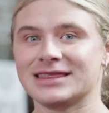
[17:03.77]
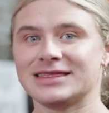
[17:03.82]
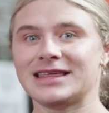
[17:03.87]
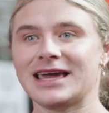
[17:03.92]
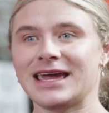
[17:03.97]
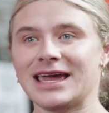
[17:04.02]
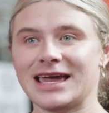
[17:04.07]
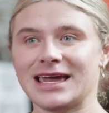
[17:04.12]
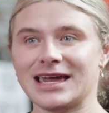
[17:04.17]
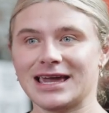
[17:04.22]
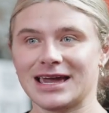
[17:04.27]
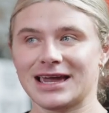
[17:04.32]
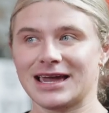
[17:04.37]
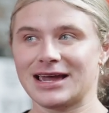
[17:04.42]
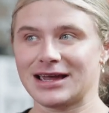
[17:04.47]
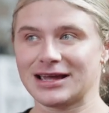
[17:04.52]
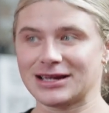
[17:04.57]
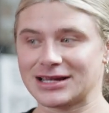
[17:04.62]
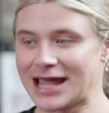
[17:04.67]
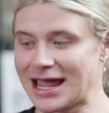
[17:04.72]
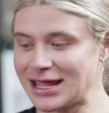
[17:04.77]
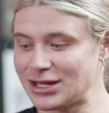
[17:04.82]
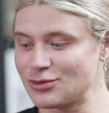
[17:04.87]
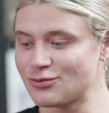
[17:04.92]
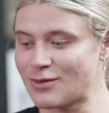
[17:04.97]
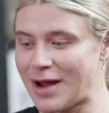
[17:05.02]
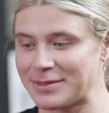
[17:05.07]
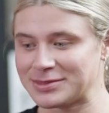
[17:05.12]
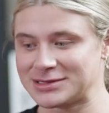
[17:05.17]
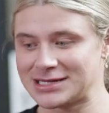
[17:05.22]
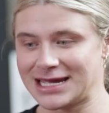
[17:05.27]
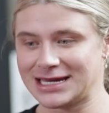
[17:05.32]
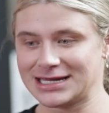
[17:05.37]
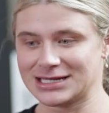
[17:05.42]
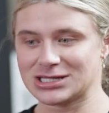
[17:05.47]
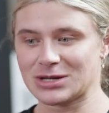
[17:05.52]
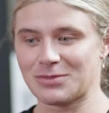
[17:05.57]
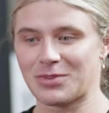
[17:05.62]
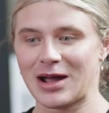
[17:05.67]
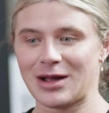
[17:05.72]
They get you wrapped in
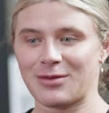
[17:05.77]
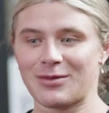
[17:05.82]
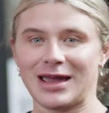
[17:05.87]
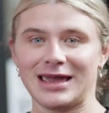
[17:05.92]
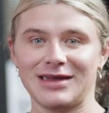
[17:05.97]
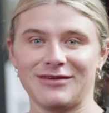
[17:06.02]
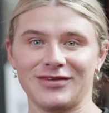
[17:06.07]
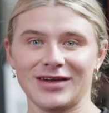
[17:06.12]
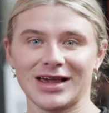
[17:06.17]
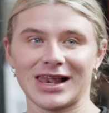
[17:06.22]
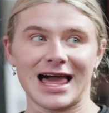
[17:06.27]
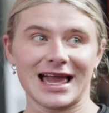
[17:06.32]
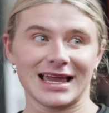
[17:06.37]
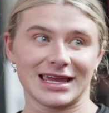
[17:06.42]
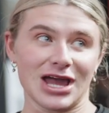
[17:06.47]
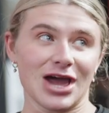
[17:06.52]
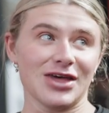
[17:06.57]
to the point where you feel like